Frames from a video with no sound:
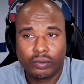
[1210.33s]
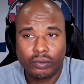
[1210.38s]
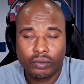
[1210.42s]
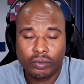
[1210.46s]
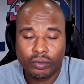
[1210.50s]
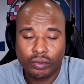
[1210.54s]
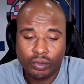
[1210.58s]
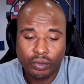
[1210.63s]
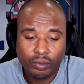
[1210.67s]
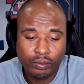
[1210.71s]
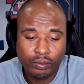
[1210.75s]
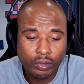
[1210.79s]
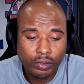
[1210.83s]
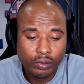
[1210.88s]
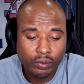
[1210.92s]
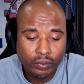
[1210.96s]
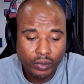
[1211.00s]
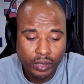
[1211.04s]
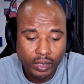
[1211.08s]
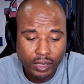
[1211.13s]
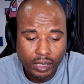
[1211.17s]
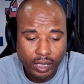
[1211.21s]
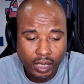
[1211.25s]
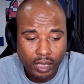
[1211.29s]
you remember we
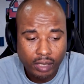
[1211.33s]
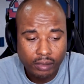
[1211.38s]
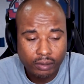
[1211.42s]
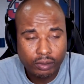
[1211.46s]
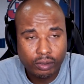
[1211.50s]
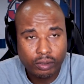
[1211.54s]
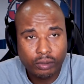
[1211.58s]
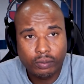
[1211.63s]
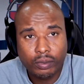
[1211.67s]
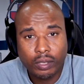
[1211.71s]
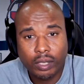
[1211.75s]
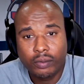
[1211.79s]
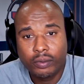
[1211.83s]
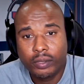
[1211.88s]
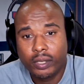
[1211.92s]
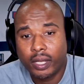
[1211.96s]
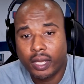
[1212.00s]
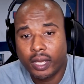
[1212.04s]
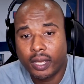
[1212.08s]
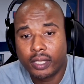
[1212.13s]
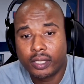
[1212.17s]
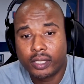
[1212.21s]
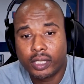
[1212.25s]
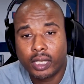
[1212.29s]
came through, bro. We
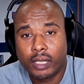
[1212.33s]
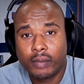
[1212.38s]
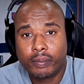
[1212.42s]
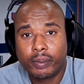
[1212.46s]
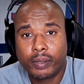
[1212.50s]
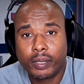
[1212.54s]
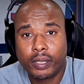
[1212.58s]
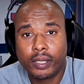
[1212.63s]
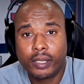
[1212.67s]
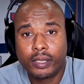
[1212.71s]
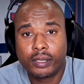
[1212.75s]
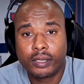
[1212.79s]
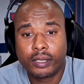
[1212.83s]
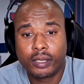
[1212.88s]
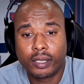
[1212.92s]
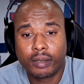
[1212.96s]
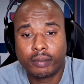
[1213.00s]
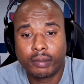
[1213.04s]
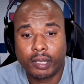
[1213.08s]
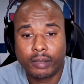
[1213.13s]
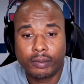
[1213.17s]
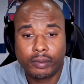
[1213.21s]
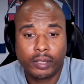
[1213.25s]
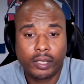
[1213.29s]
had JPZ and
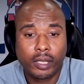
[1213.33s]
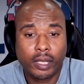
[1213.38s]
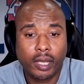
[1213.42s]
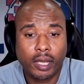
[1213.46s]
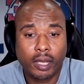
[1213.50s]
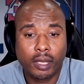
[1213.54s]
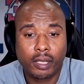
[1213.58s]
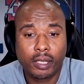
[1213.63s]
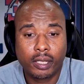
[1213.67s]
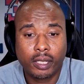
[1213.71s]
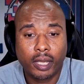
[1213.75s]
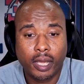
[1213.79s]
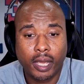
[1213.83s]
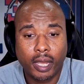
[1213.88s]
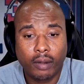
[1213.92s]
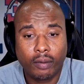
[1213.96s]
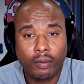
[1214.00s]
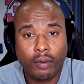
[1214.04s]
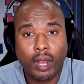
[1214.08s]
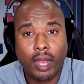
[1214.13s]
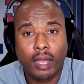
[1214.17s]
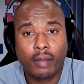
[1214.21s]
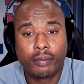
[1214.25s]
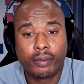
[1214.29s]
maybe he had
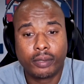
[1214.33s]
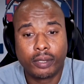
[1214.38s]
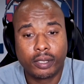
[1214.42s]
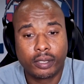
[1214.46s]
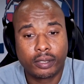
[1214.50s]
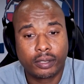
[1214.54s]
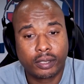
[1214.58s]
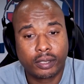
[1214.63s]
Robbie as